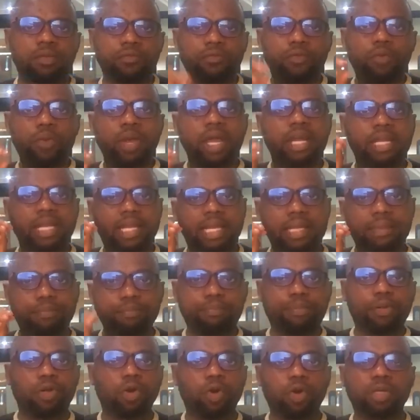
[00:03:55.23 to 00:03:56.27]
For where they
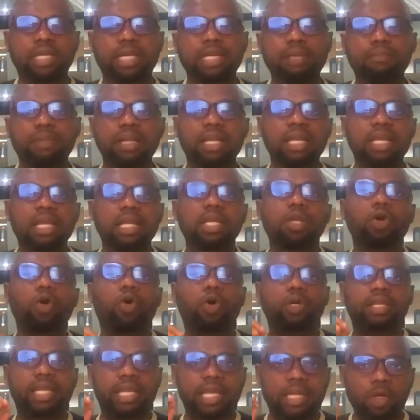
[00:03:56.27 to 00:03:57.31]
can pre-order immediately
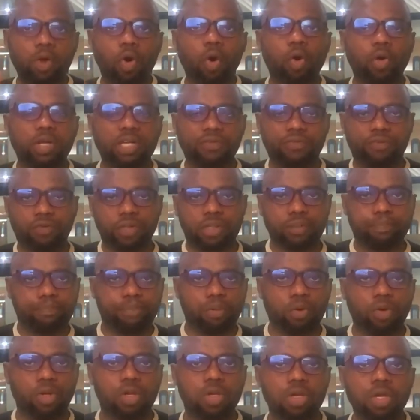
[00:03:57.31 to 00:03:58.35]
or they can order for the
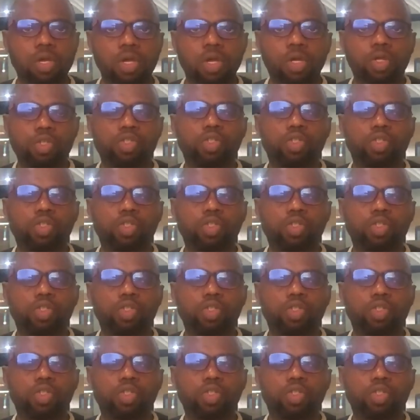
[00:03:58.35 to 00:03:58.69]
book.